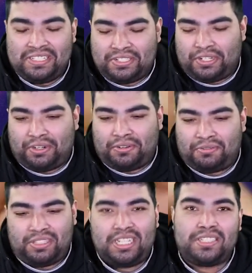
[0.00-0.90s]

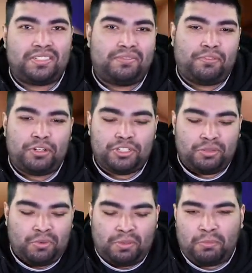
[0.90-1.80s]
So this
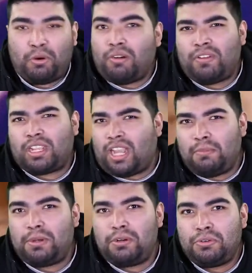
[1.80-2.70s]
version would be more of a
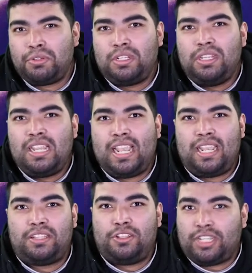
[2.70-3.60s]
combo,
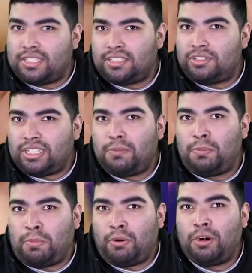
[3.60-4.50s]
and you can still set up a
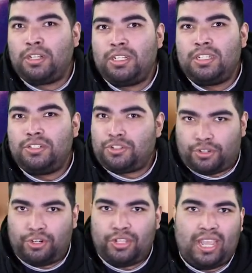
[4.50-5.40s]
board.
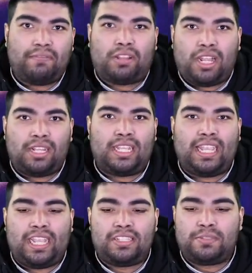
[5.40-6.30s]
Sure, you have a lot of
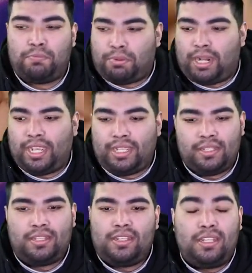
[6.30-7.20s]
negates, but
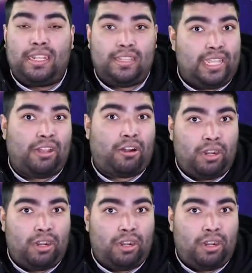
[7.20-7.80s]
they are